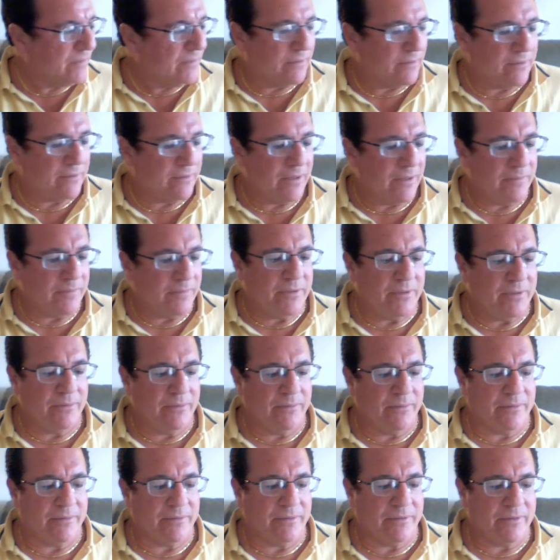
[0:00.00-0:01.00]
coming to you
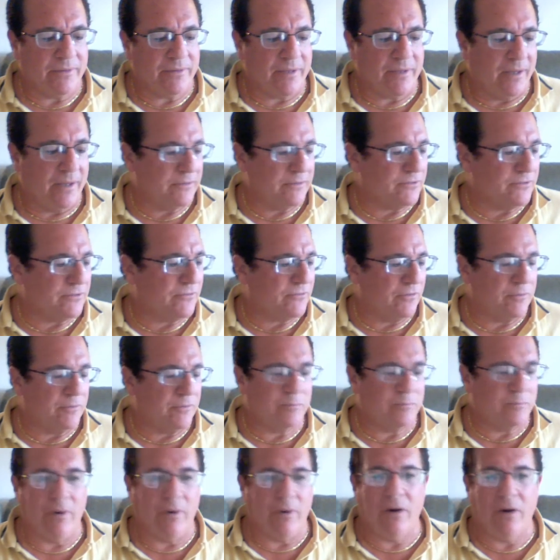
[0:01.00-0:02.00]
with college
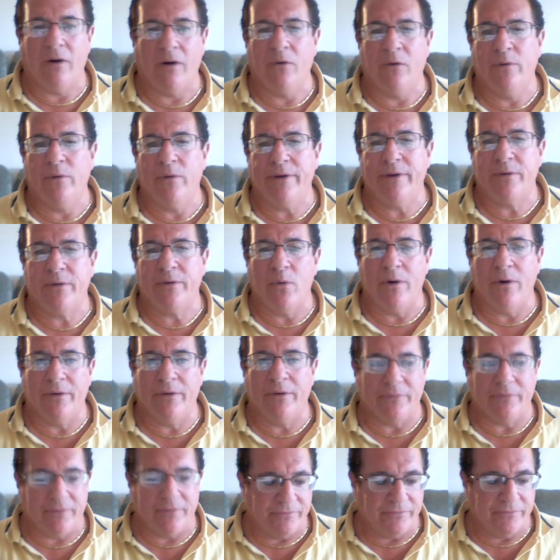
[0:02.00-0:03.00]
football week one
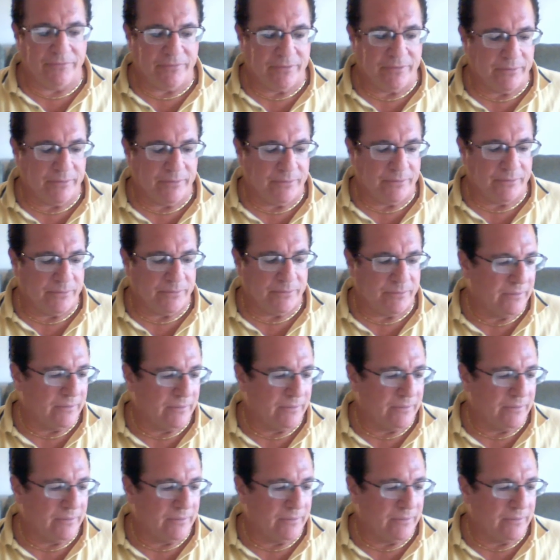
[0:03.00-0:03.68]
review.